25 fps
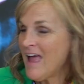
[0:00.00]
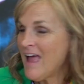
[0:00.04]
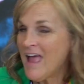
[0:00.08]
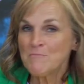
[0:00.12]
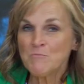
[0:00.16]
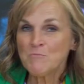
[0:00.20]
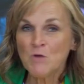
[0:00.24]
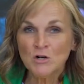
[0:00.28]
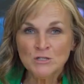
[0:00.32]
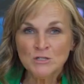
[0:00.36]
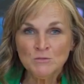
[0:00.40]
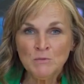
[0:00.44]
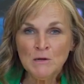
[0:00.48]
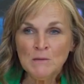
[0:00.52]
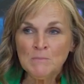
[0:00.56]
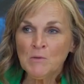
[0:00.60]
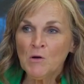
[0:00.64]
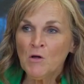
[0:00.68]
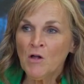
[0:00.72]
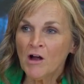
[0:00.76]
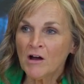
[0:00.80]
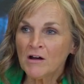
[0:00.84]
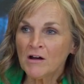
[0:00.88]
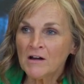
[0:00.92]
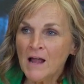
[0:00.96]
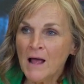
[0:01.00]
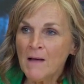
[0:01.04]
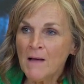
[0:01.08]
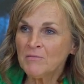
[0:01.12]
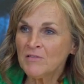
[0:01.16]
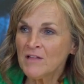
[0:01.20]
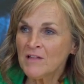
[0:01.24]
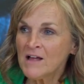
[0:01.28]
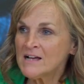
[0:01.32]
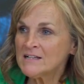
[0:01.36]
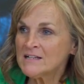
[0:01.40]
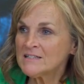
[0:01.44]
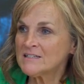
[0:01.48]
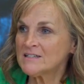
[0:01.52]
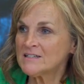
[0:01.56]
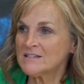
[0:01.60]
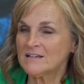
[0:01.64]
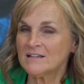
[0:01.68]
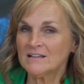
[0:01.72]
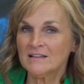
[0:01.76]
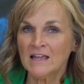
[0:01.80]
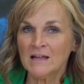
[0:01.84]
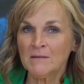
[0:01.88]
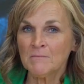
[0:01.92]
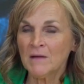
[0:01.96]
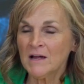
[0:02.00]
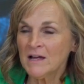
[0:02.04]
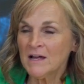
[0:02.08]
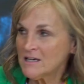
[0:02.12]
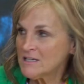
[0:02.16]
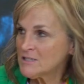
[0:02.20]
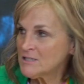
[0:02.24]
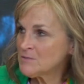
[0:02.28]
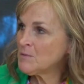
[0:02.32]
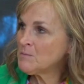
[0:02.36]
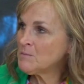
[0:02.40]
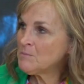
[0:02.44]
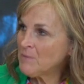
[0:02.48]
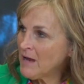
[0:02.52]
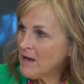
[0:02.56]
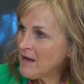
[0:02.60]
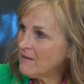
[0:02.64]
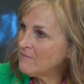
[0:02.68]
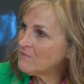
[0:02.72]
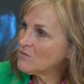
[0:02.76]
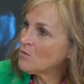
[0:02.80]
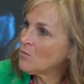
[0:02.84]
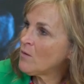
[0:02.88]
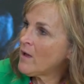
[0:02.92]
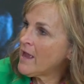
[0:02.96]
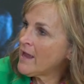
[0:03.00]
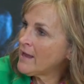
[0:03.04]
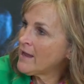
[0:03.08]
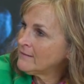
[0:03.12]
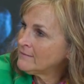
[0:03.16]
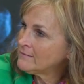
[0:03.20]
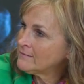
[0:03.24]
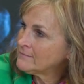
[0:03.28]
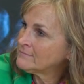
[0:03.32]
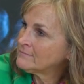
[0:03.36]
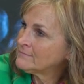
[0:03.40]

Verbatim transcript: Most people are not blessed. Like my husband paved the way